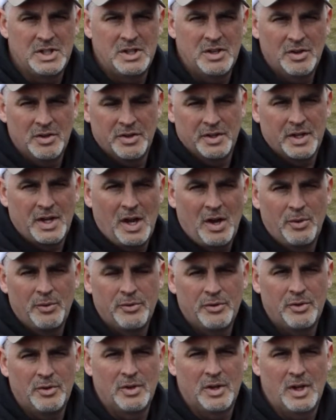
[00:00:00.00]
here at the
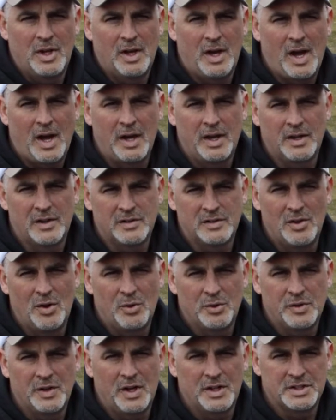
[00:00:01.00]
console and then an Onix
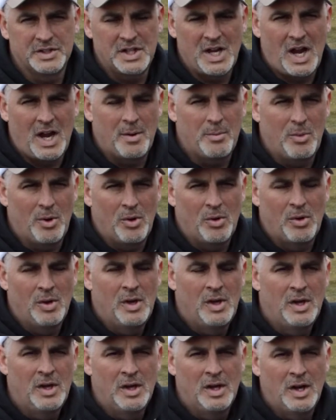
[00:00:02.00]
no-touch combo
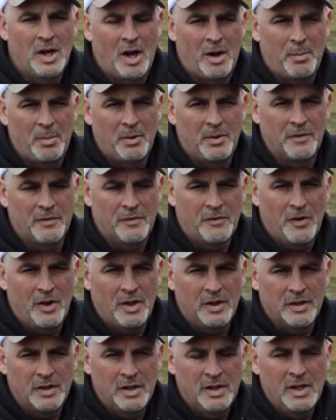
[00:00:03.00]
up on the
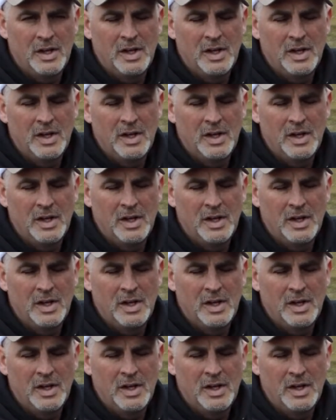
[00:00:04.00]
front.